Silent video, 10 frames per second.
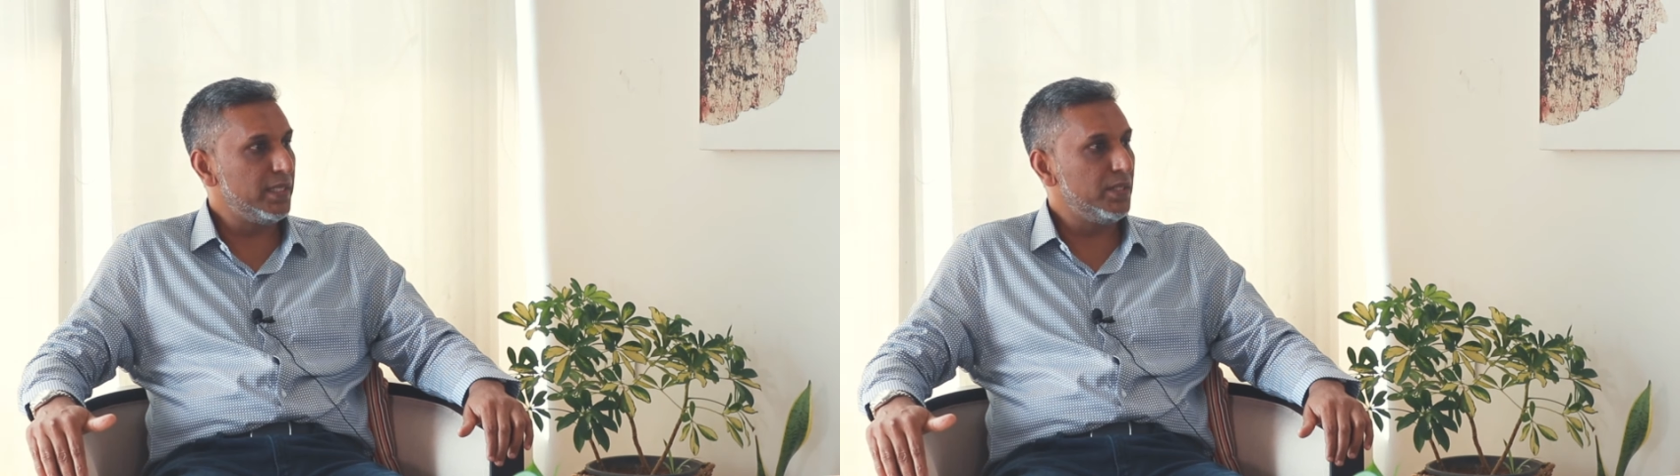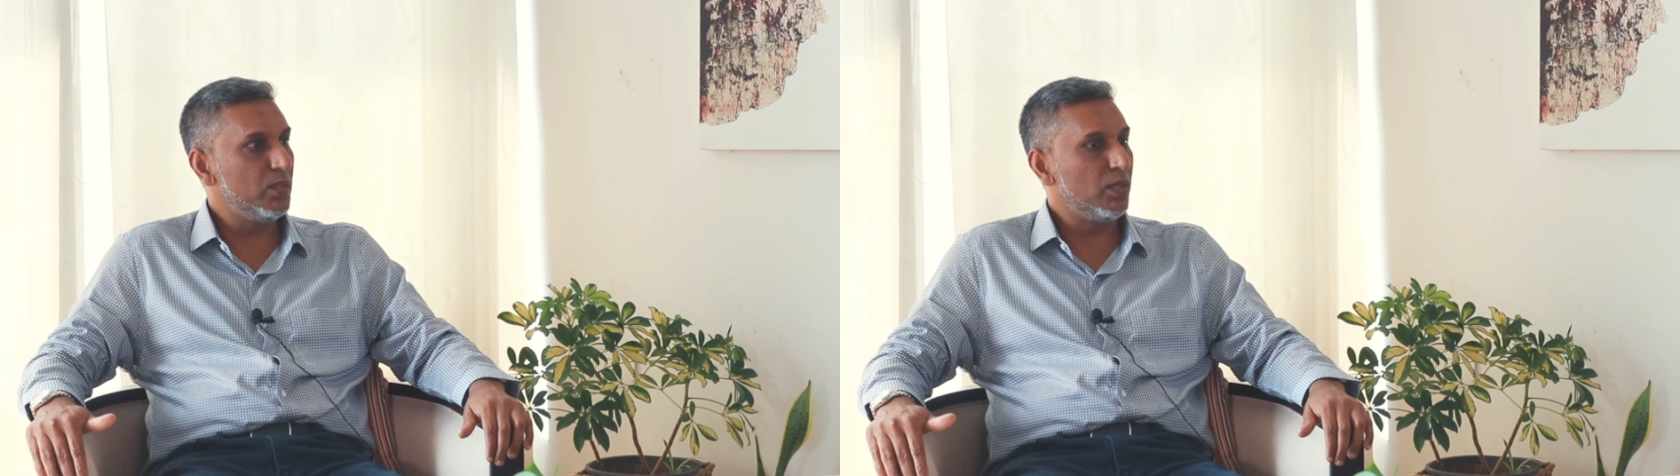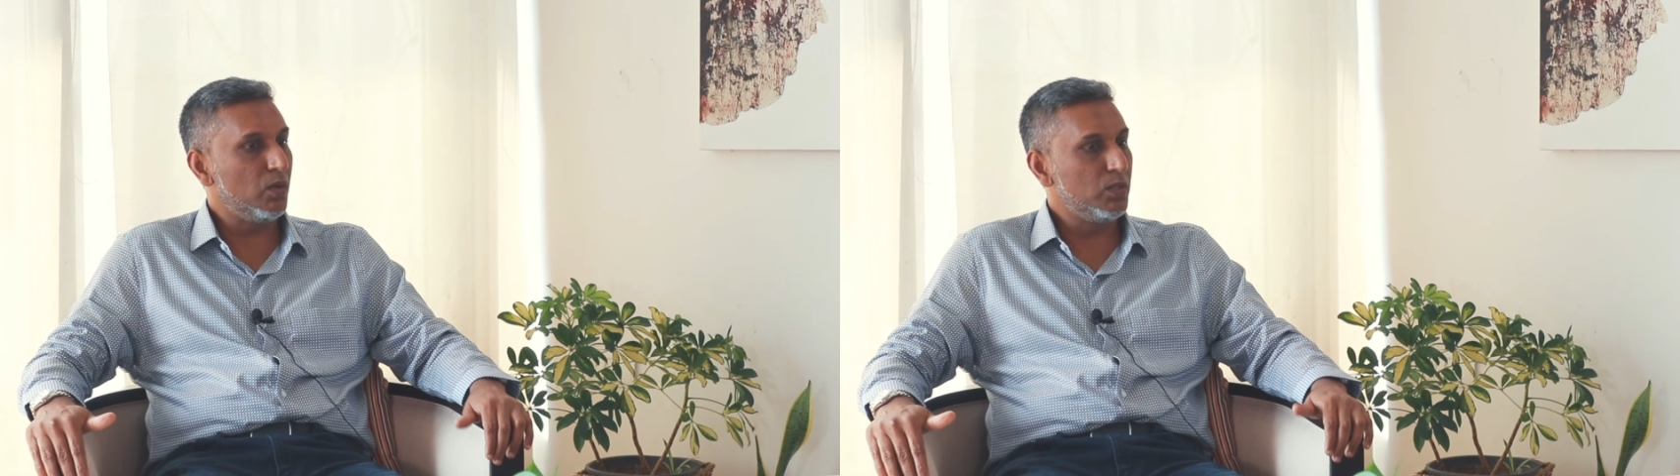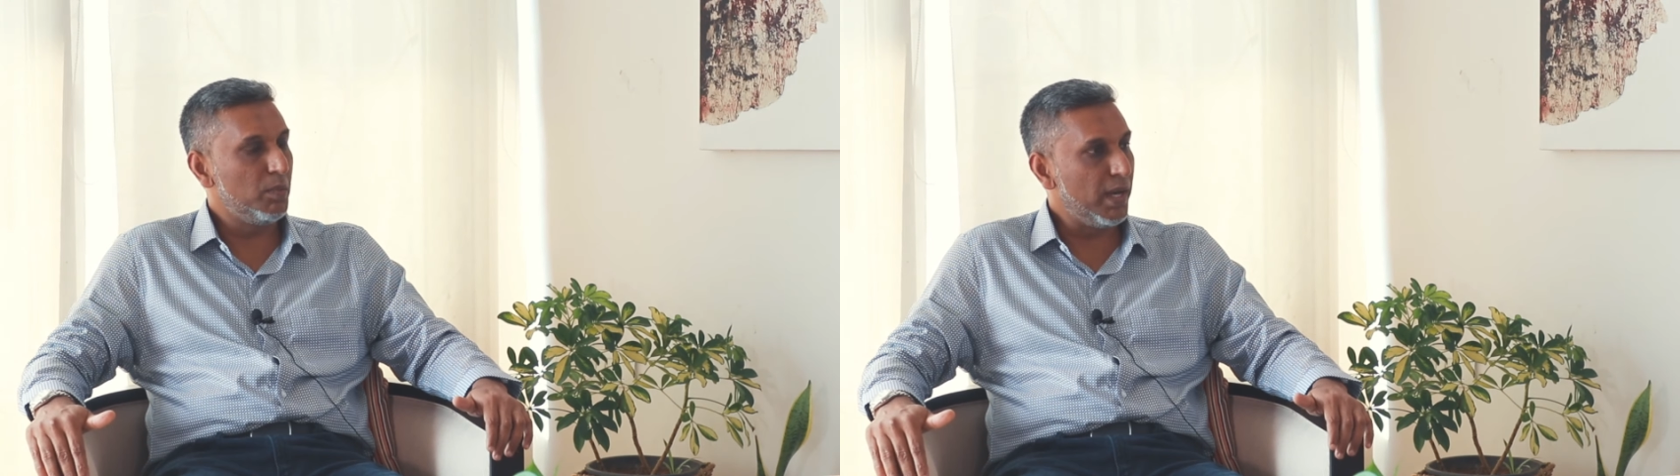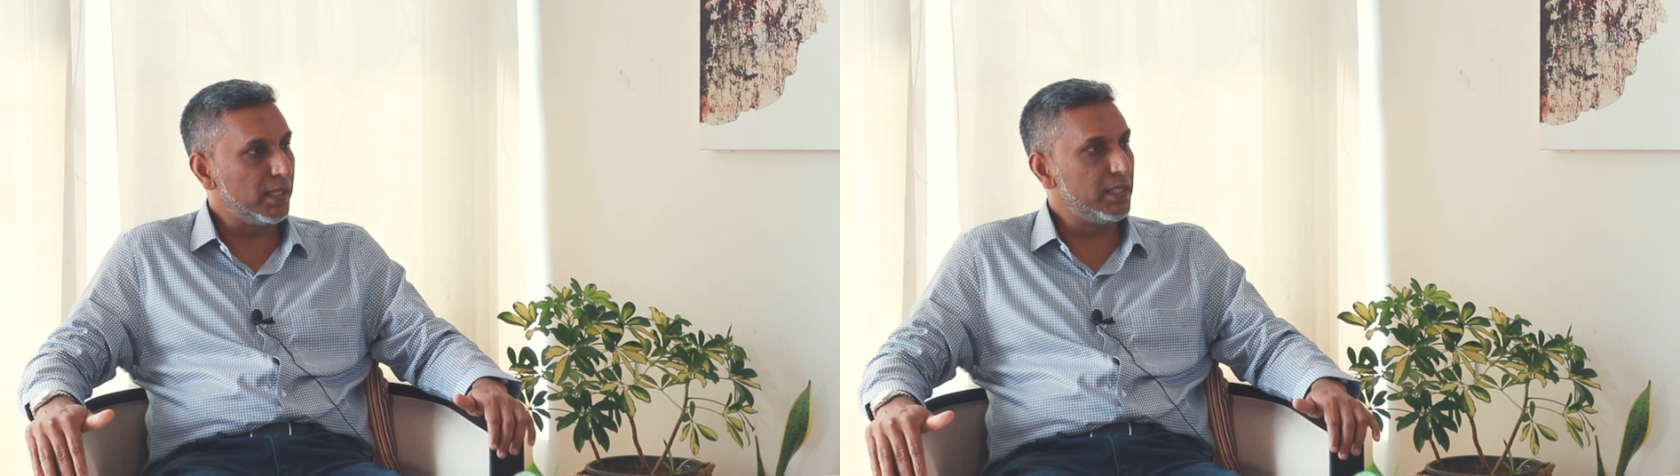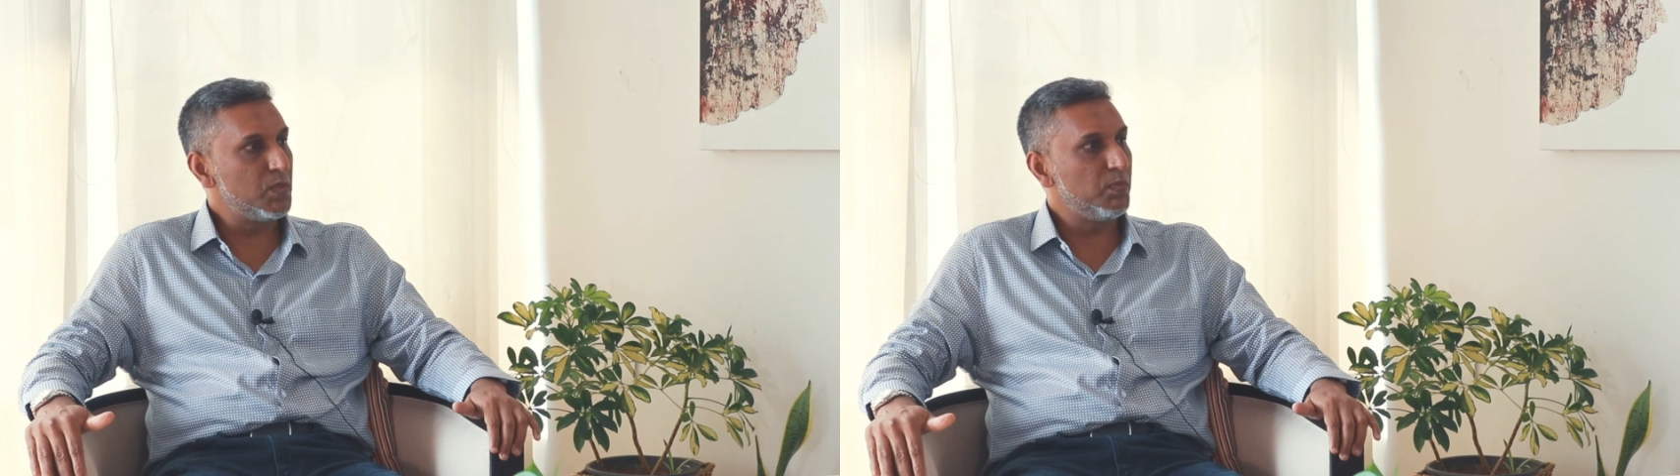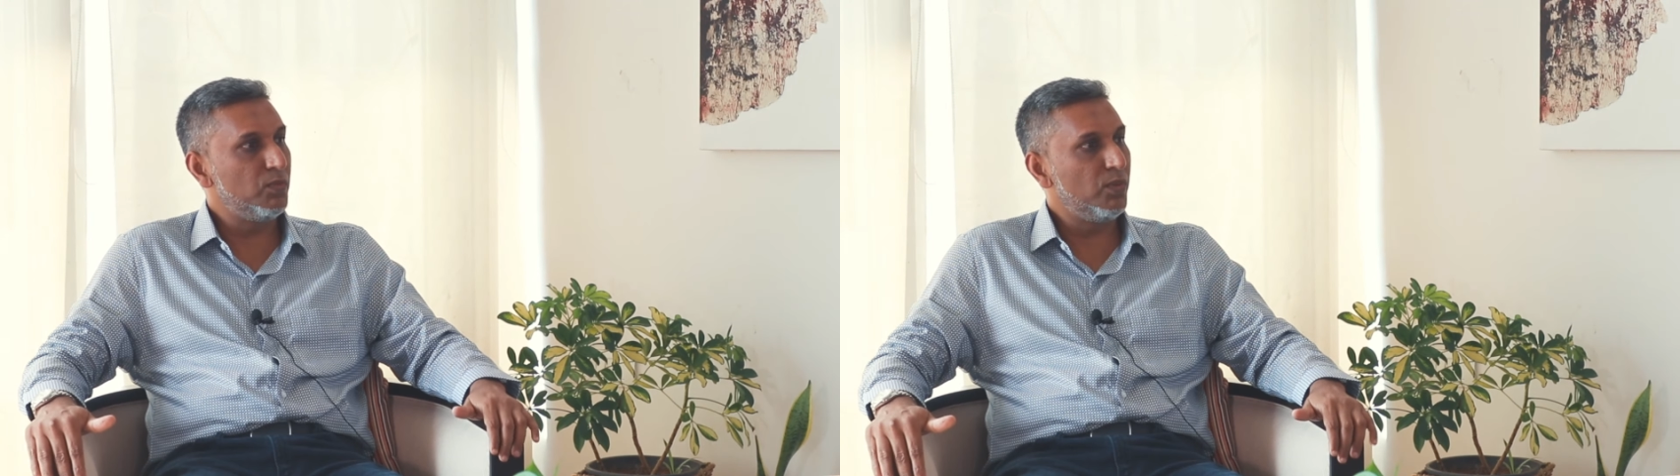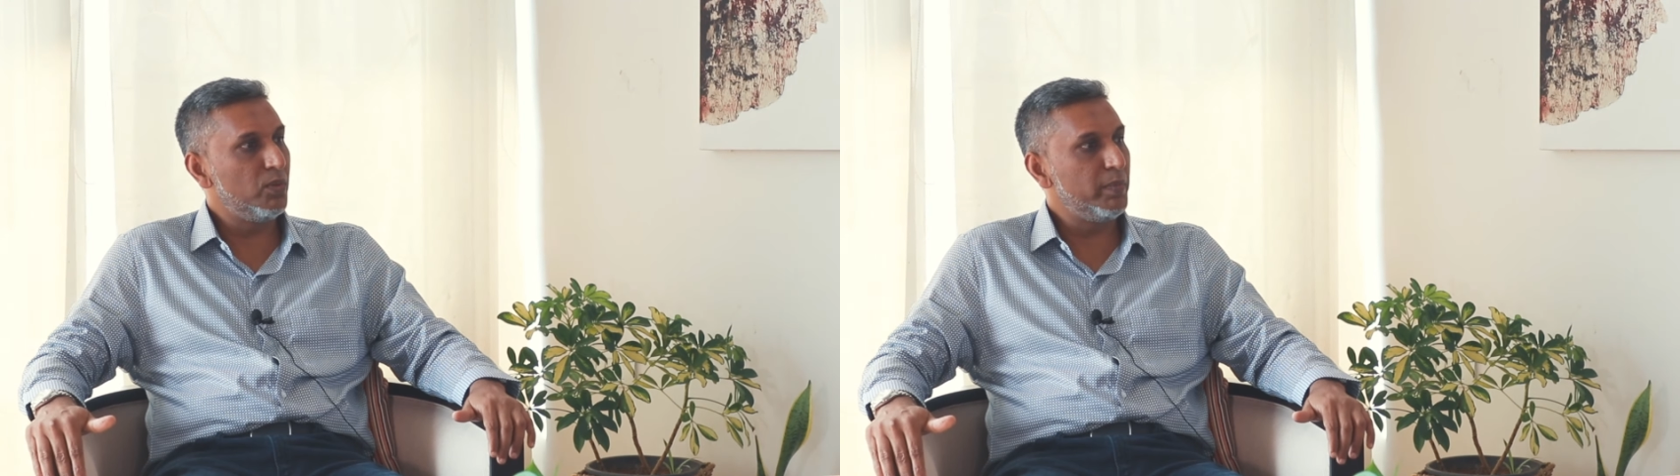how the market is
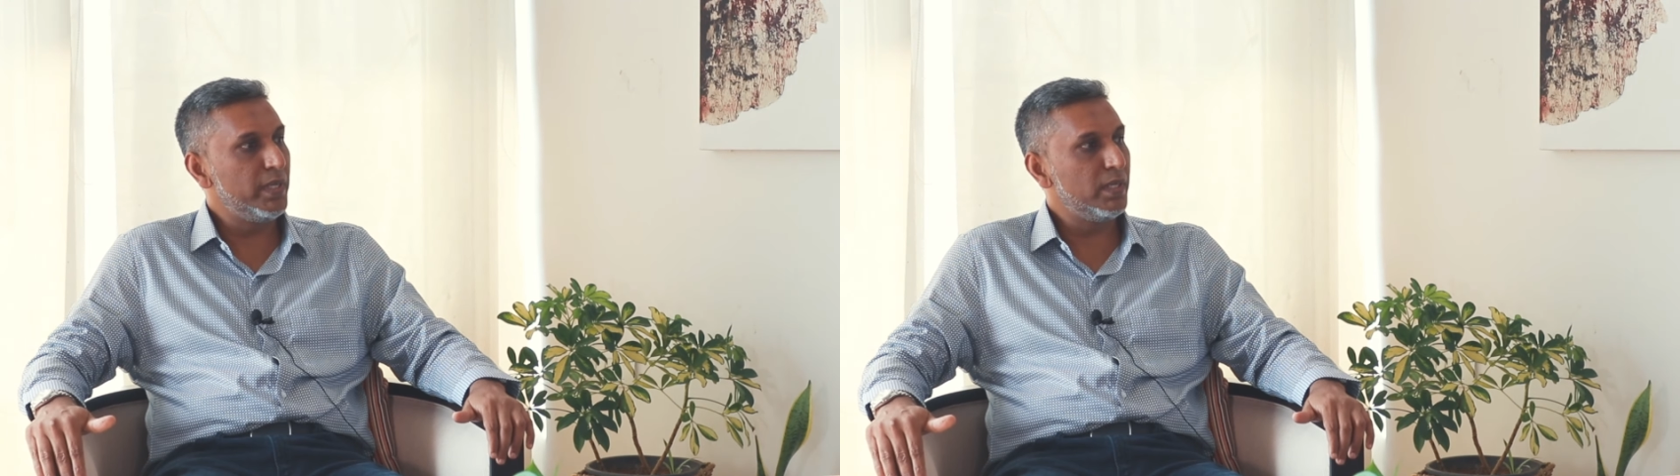performing,